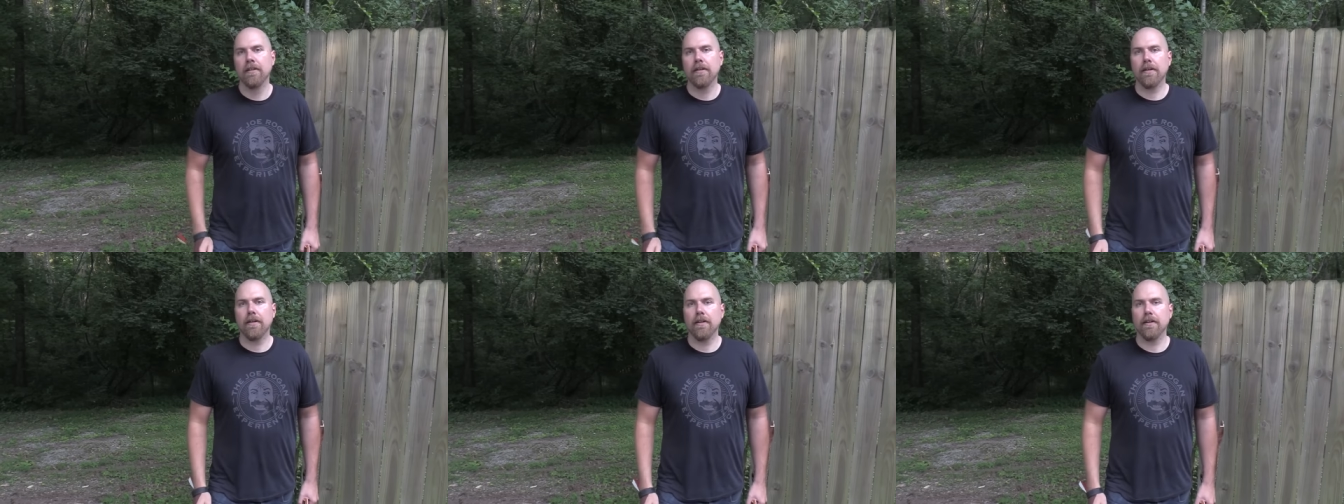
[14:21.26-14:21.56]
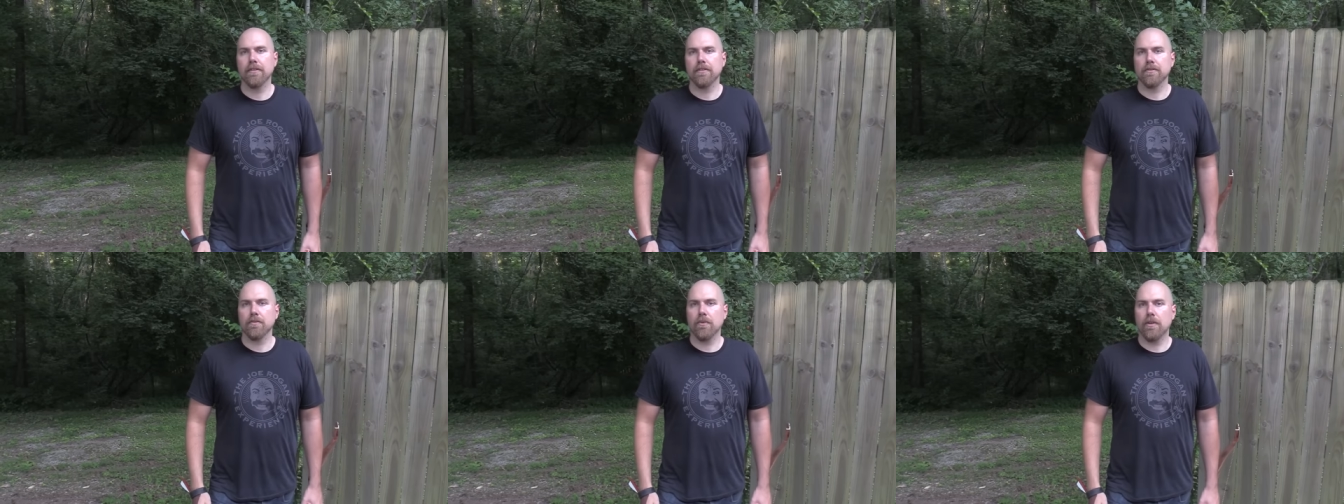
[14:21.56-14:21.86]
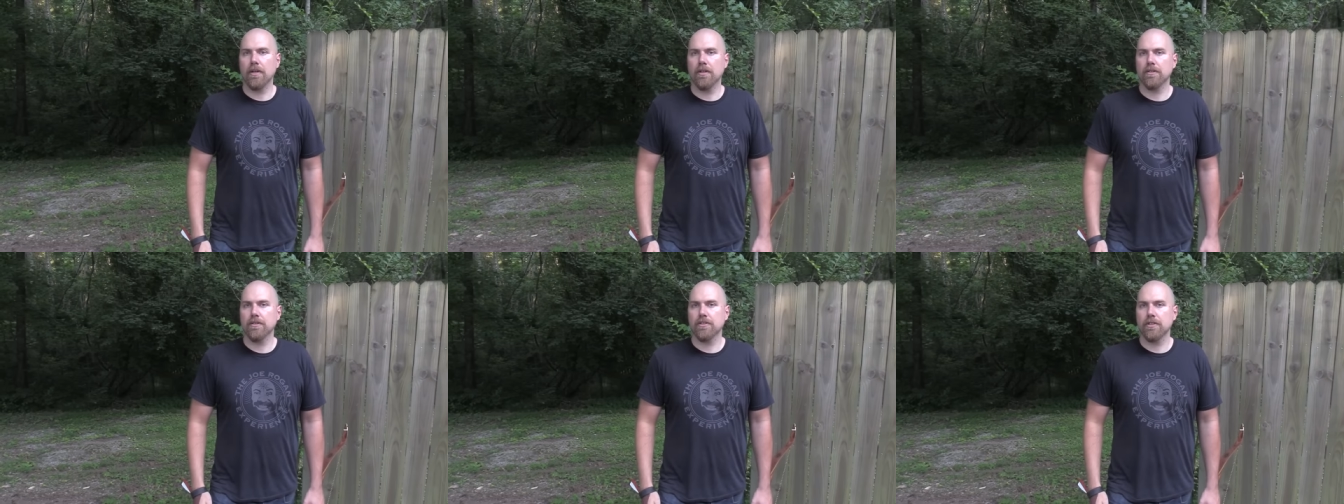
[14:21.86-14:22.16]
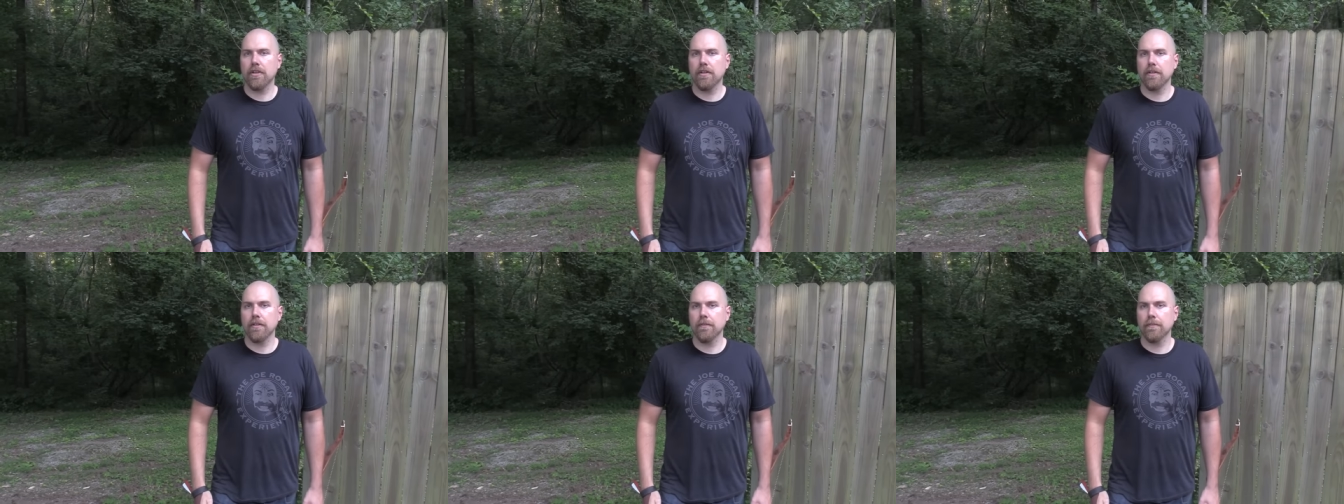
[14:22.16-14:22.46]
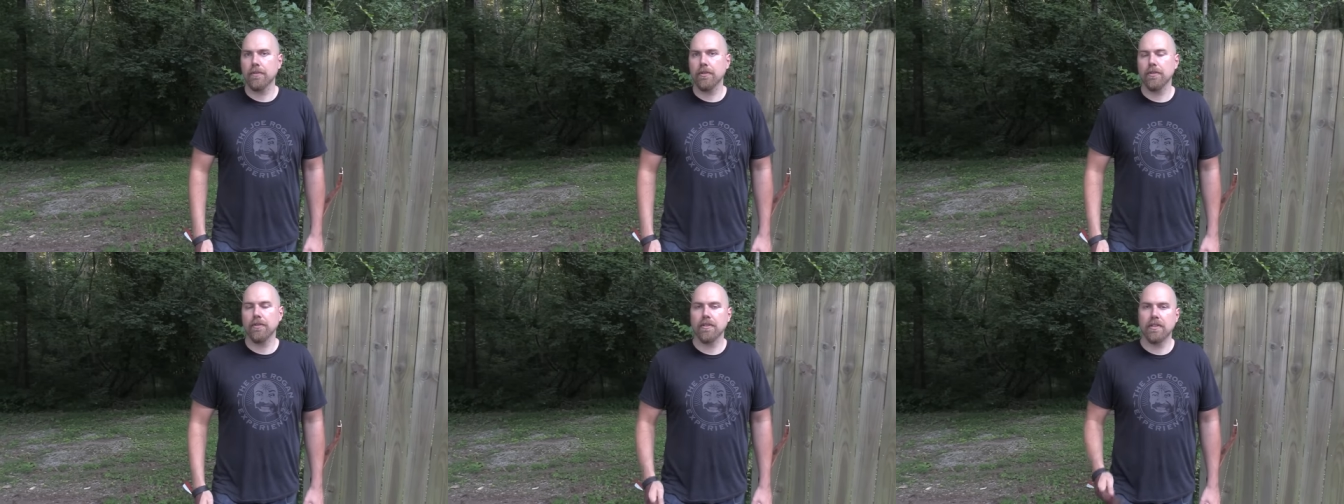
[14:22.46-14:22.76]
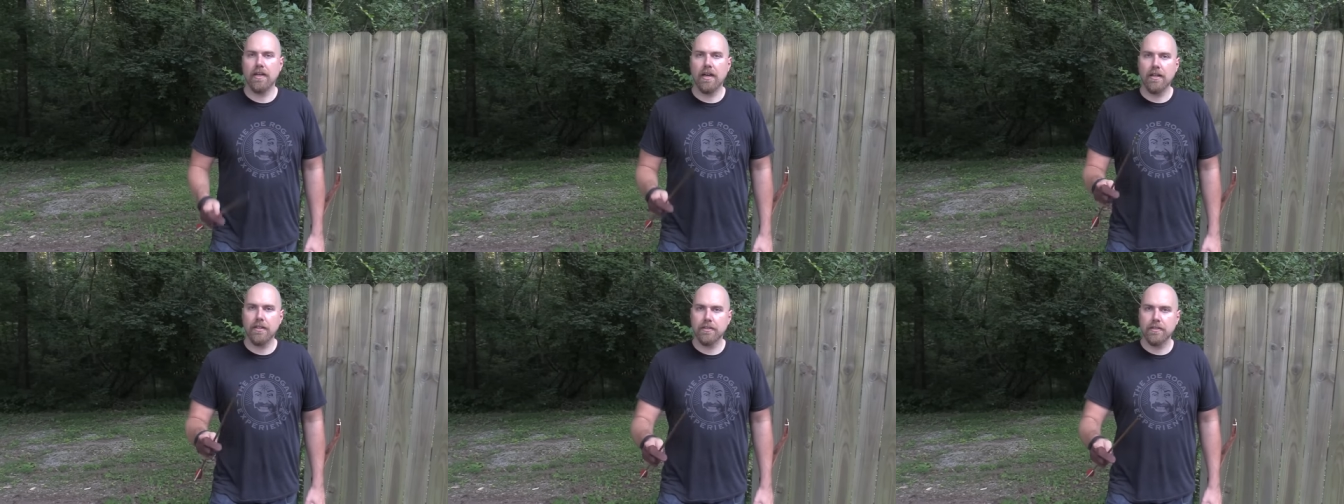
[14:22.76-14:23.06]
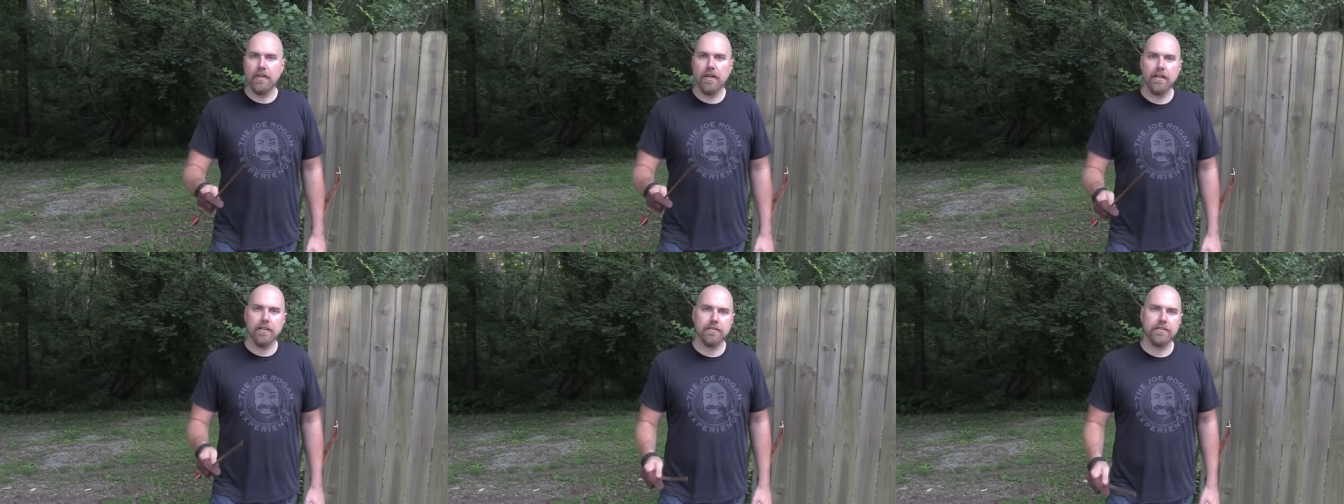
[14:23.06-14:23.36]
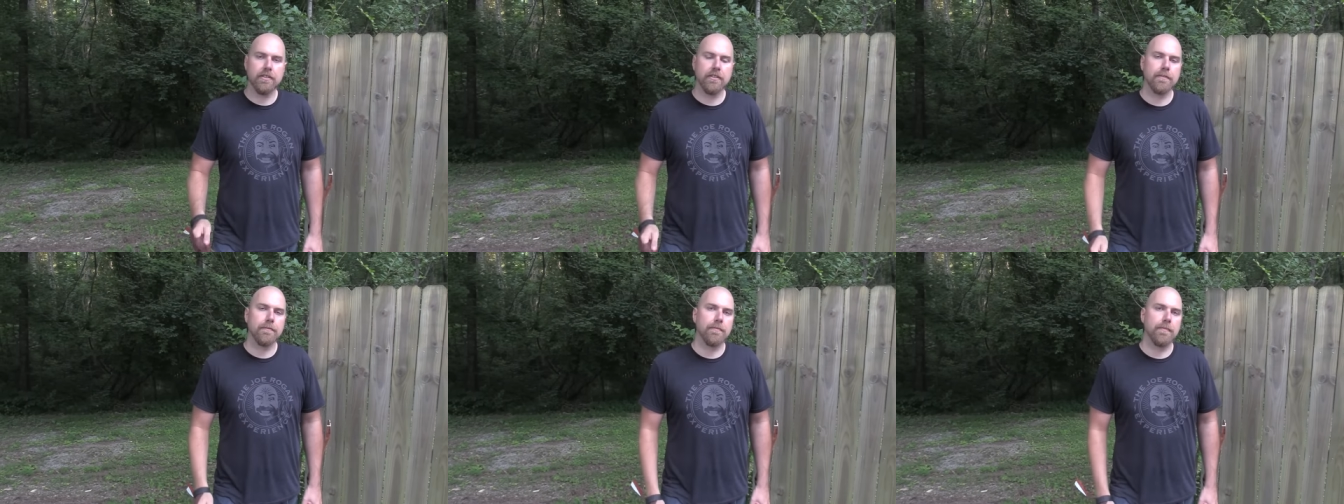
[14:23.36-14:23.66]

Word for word: Uh, it's water soluble and non-toxic.